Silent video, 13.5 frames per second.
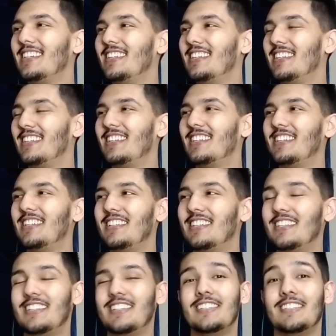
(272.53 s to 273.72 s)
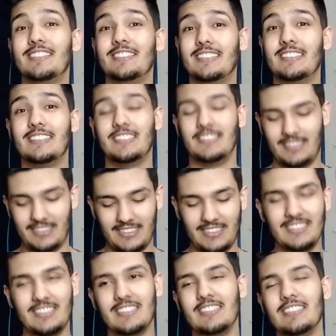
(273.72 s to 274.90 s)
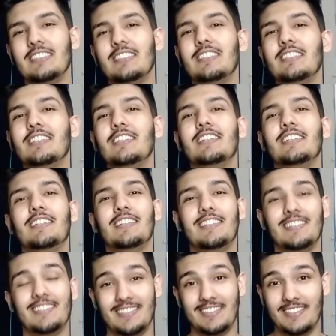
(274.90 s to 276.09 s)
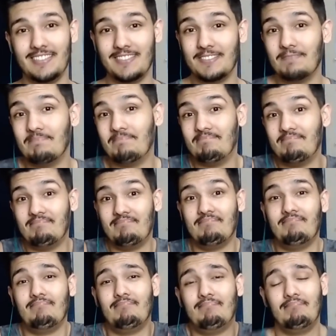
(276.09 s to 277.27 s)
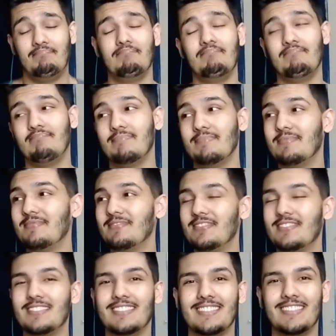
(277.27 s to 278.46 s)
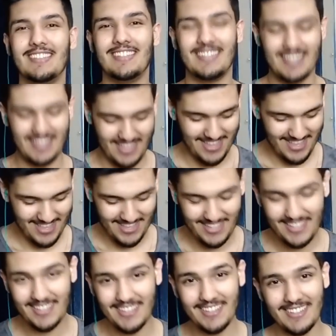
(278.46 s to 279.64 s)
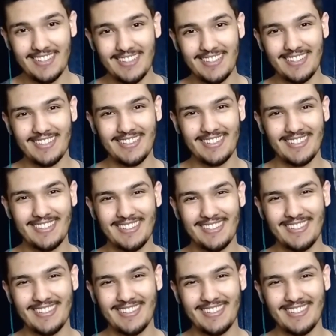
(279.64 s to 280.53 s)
(not speaking)